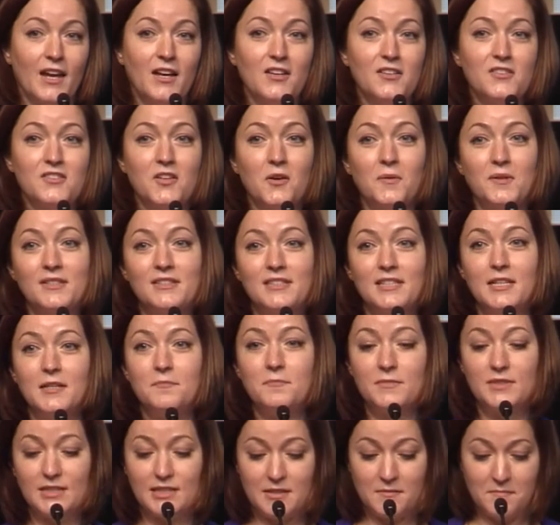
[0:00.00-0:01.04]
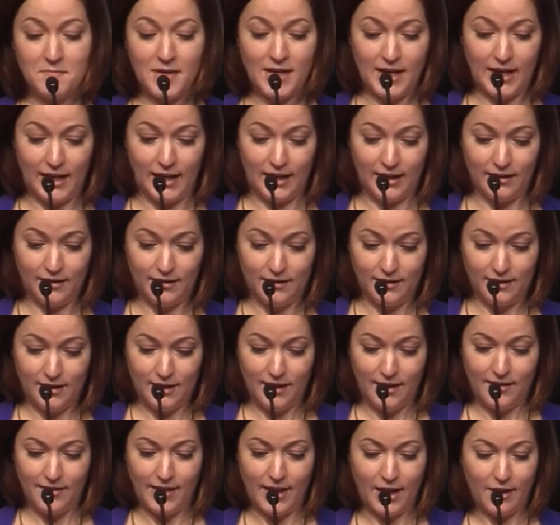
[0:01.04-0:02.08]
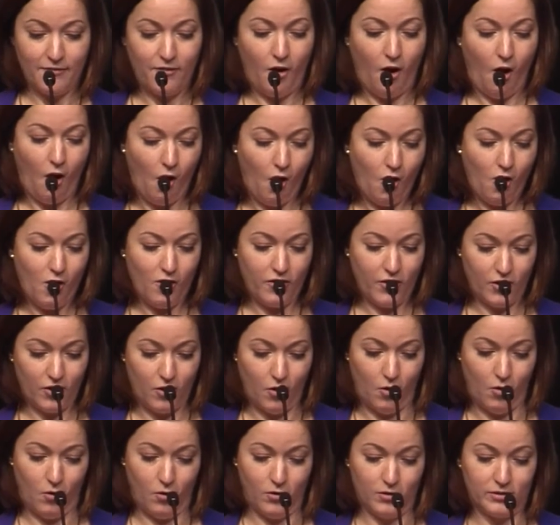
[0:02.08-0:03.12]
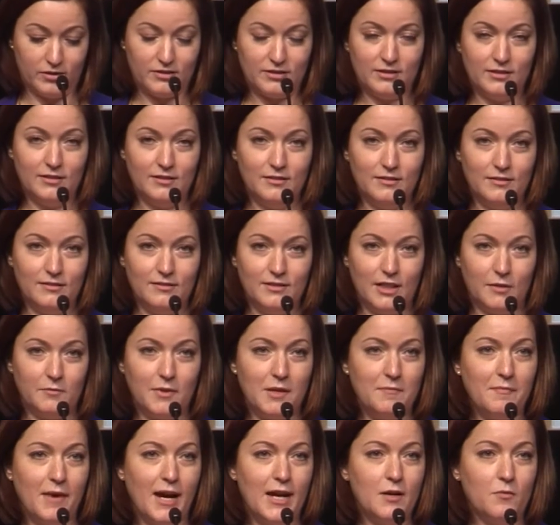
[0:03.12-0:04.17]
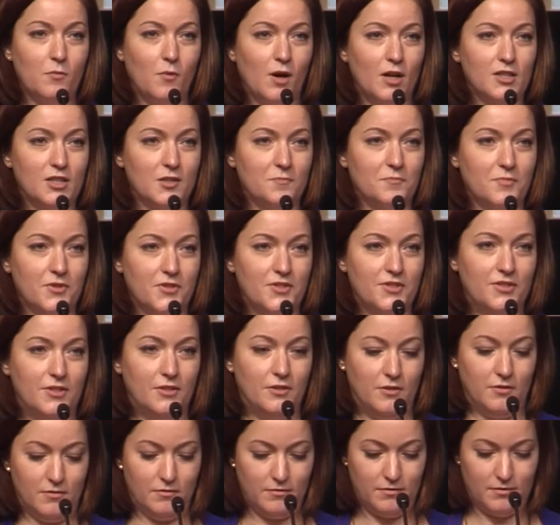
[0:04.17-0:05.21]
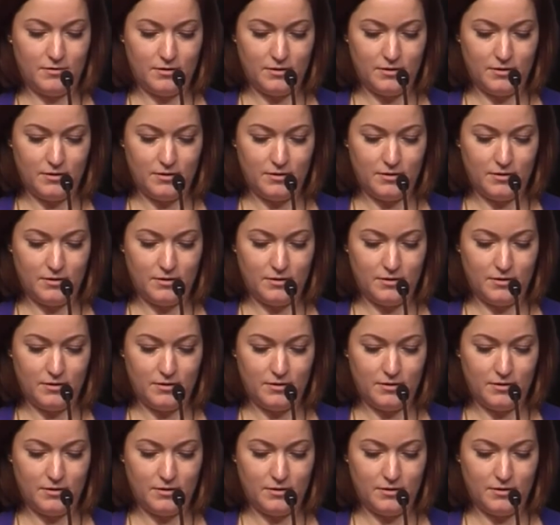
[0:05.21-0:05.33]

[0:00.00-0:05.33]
So it seems to me that of all the goals that we might want to pursue